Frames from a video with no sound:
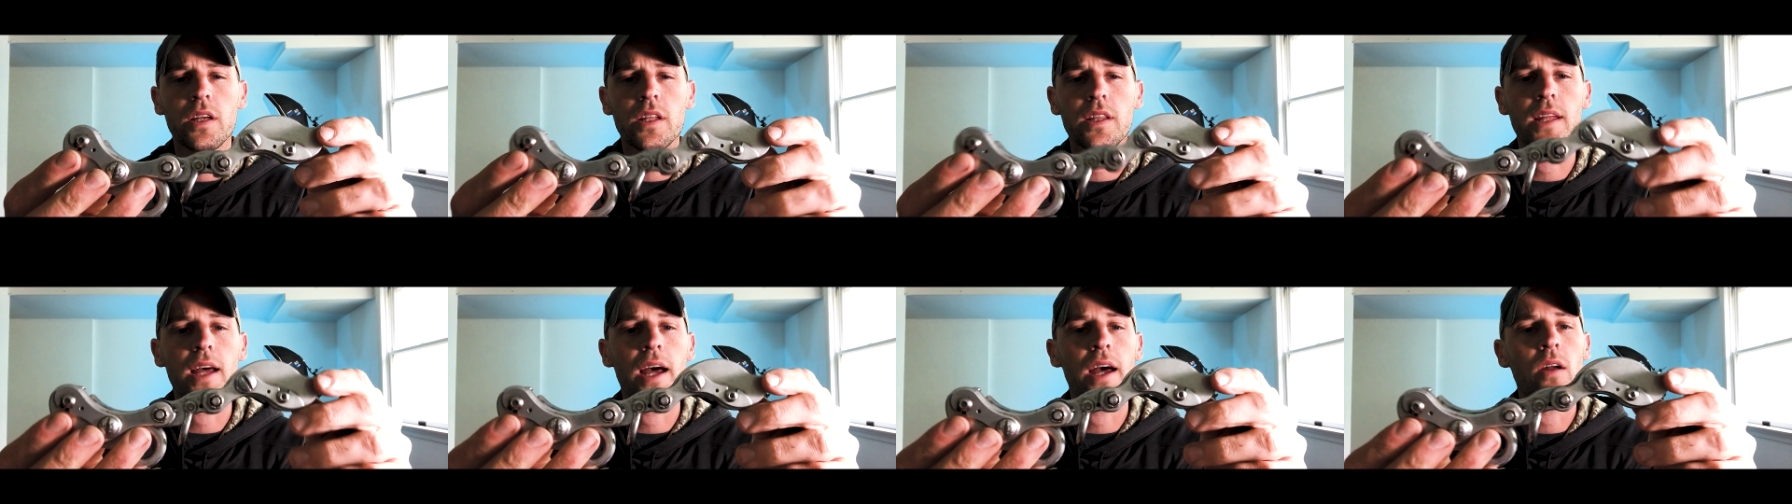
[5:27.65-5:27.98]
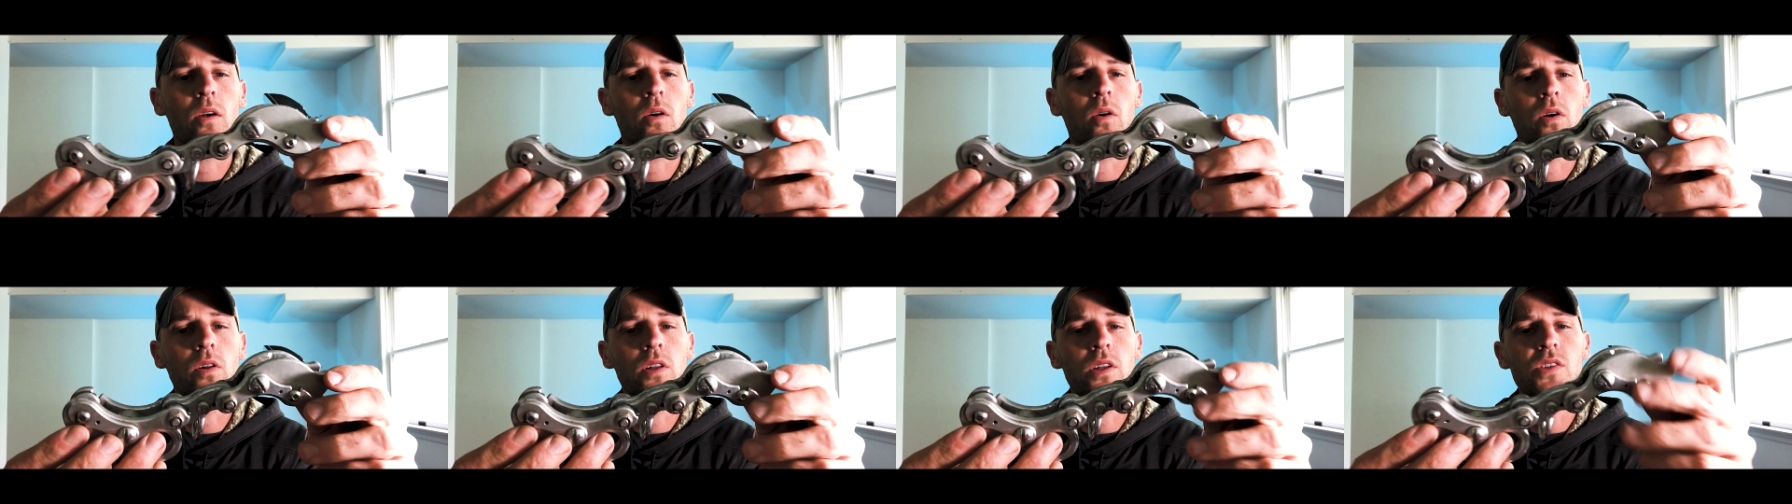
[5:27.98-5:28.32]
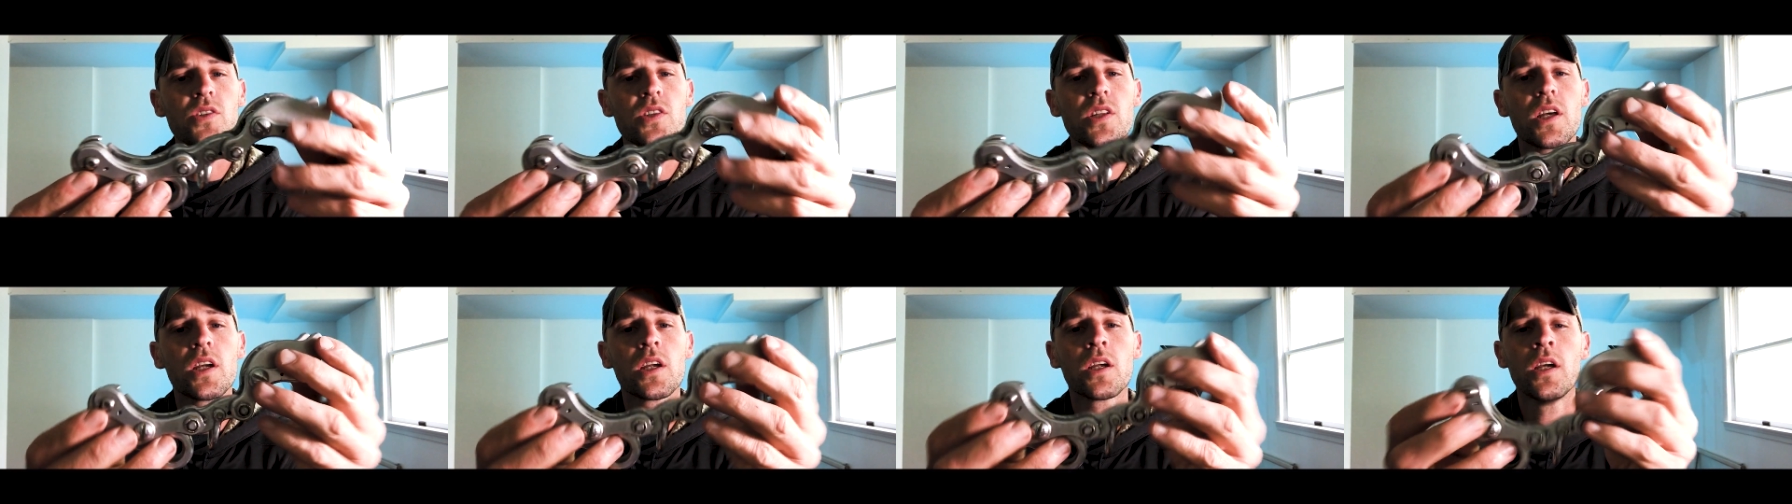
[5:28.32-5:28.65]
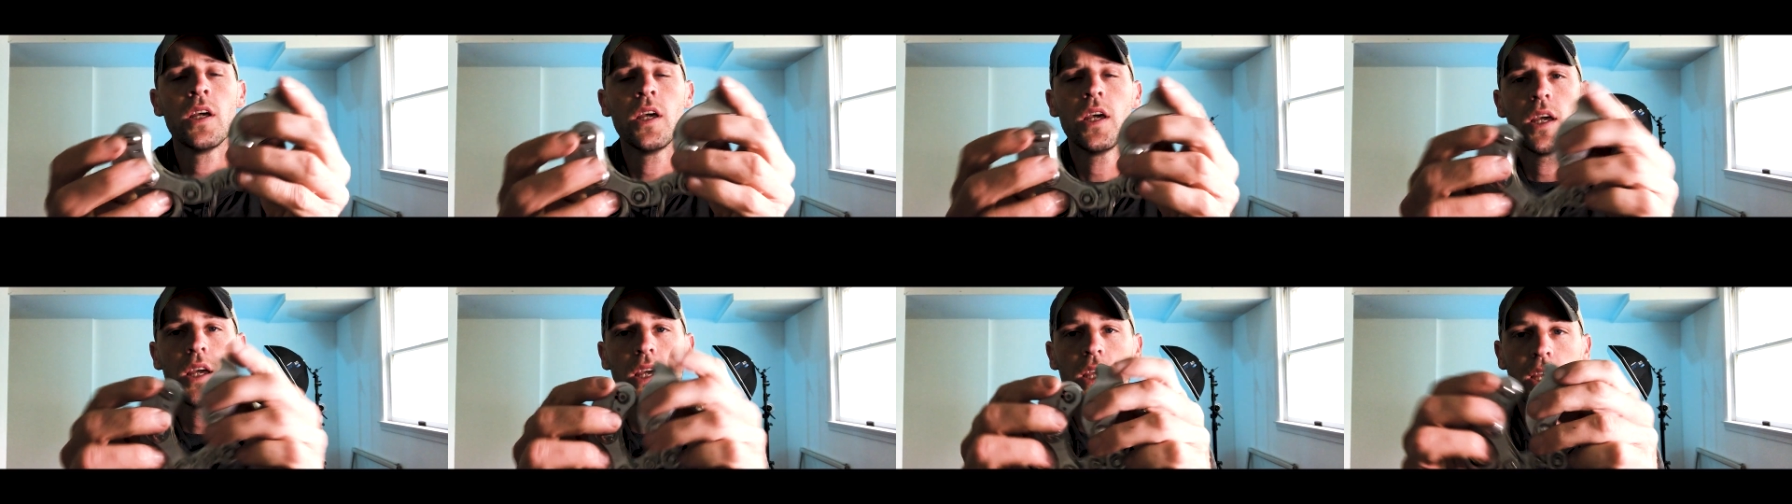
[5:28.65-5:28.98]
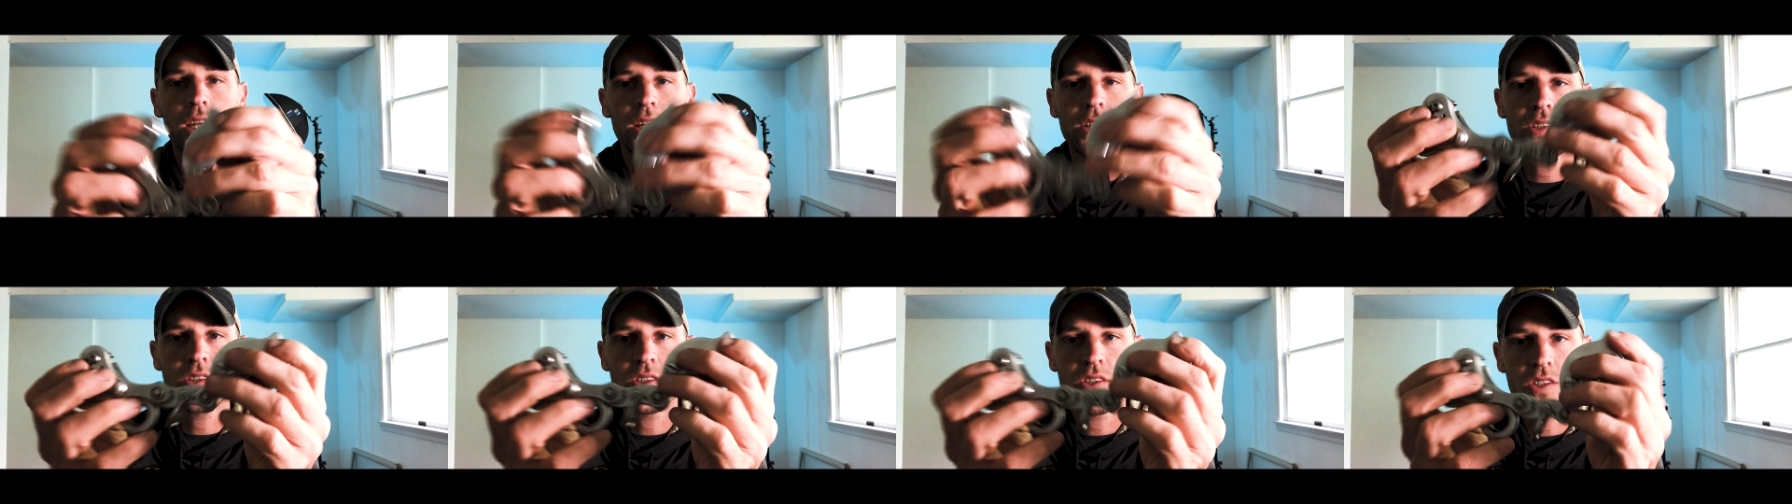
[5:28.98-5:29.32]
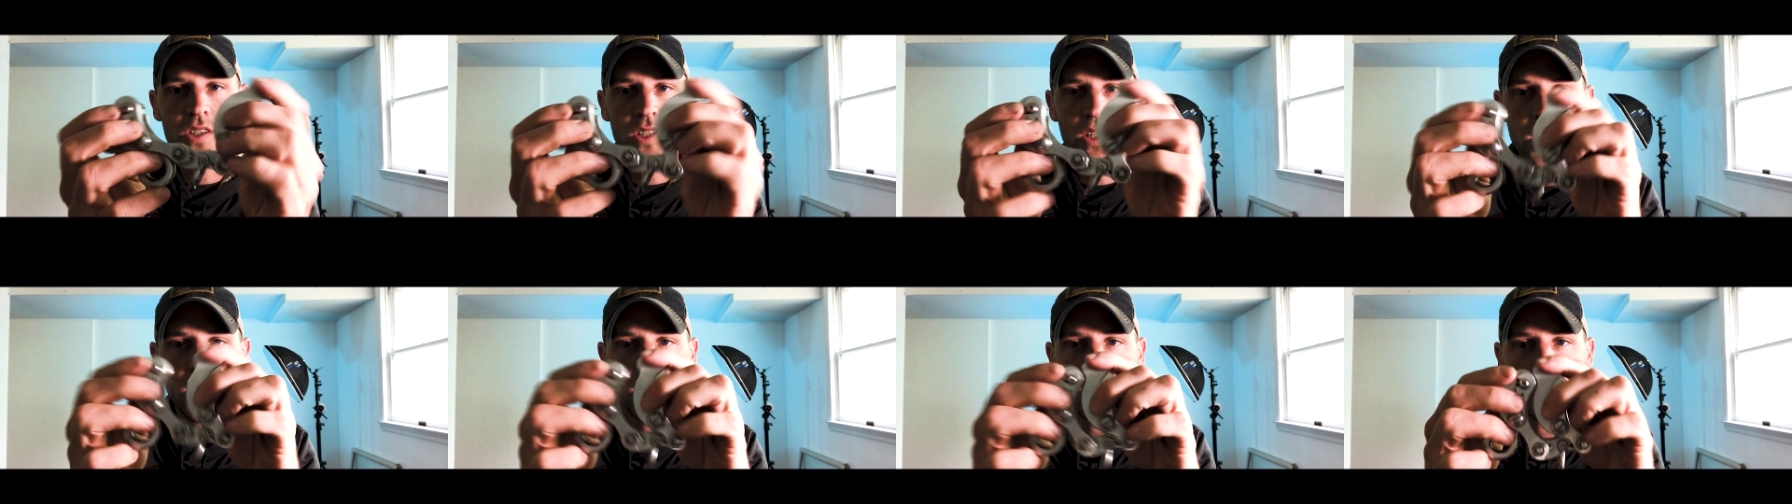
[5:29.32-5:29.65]
like that on this thing, it's
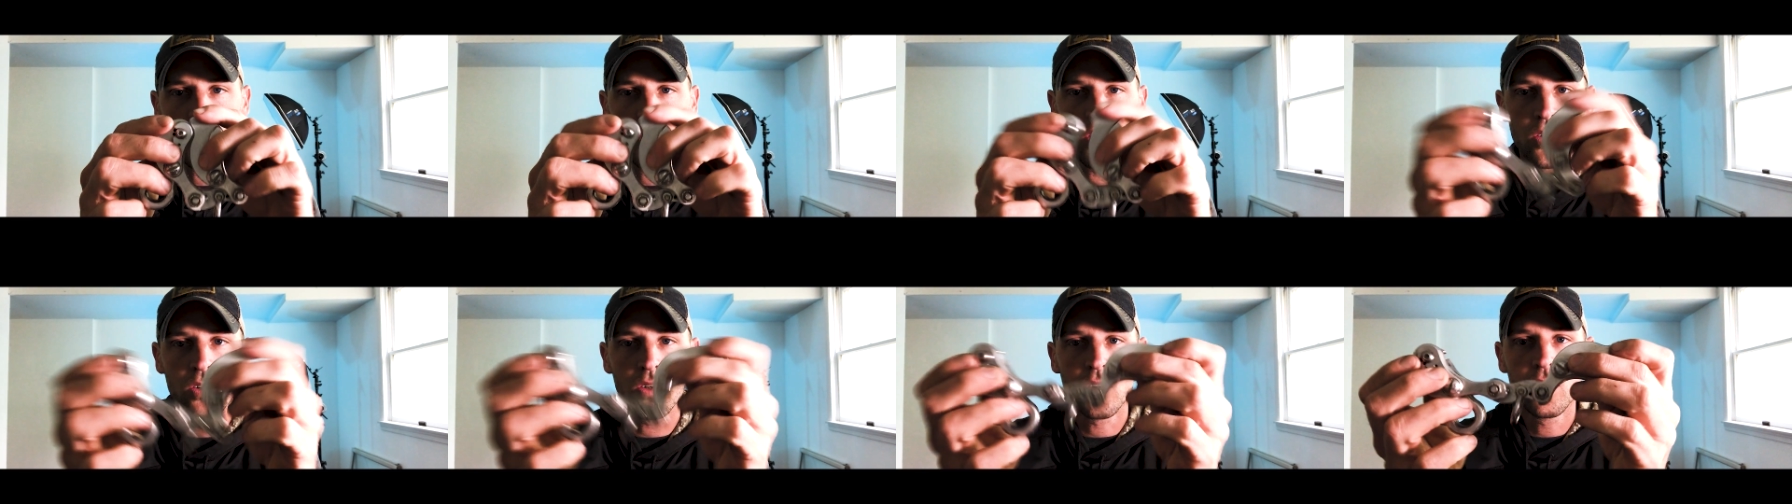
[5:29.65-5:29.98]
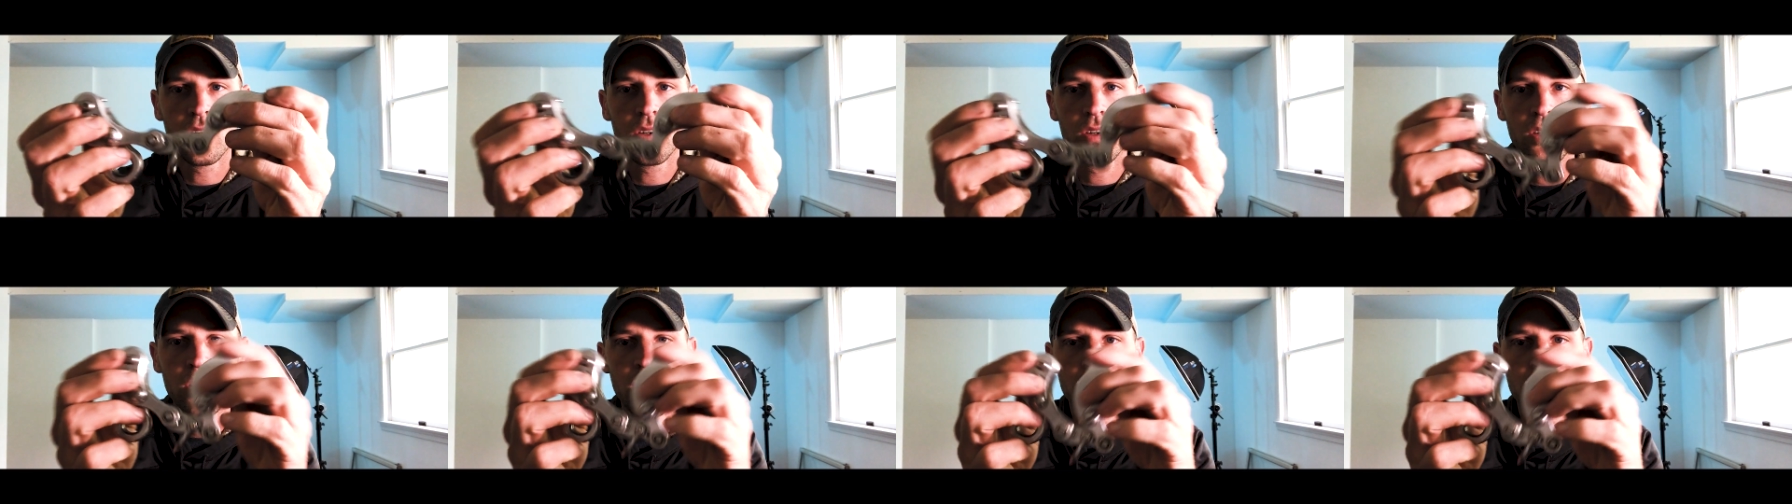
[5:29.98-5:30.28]
still